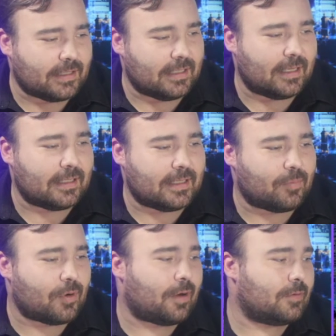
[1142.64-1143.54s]
seeking a
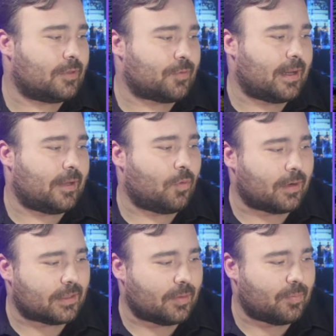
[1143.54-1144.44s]
temporary restraining
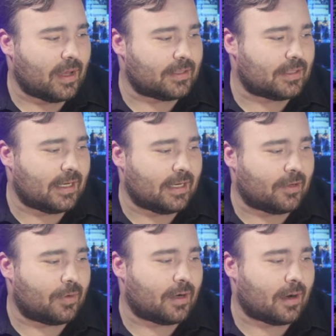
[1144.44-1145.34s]
order to compel the city to
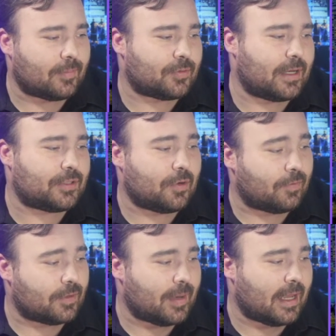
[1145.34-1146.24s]
go into arbitration
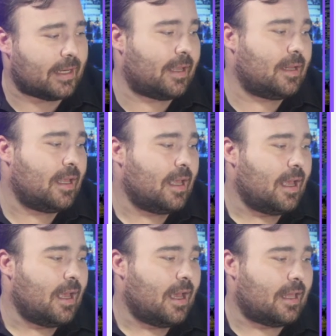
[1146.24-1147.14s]
over the mandate.
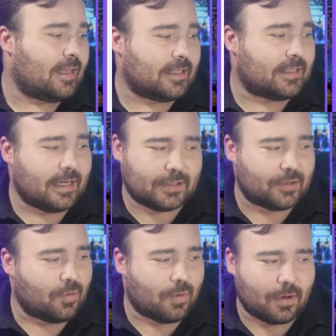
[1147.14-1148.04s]
They can take us to
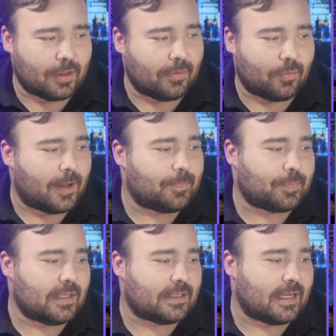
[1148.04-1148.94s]
court all they want,
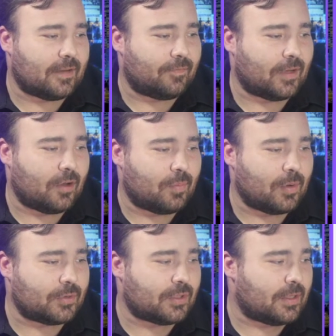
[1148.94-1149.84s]
he said in a video
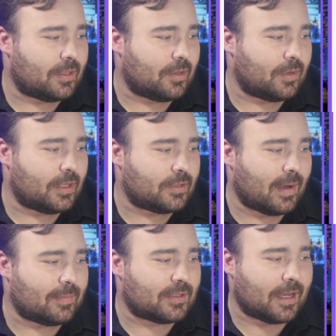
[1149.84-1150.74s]
posted to the union's
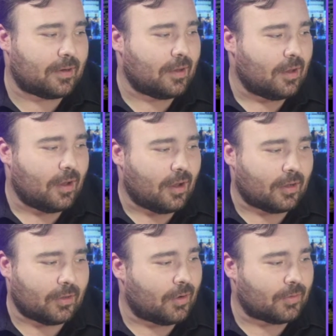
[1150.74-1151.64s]
website,
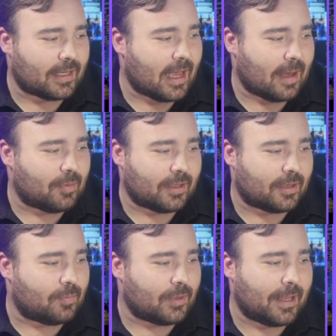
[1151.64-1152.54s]
along with a copy of the
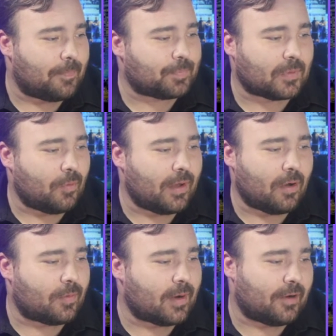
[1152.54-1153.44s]
complaint. We
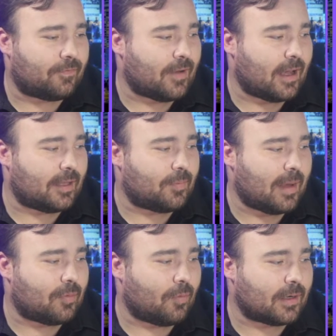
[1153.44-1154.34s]
already are filing
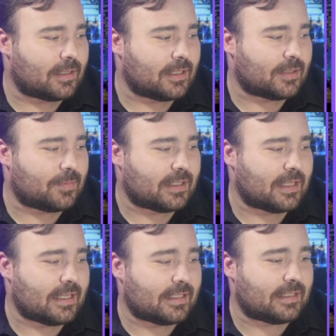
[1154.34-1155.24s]
paperwork to dismiss
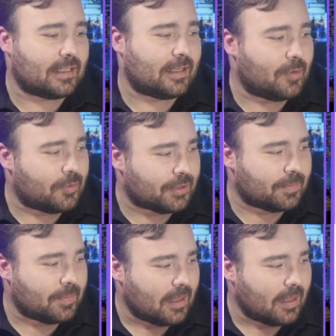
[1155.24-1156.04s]
that silly motion.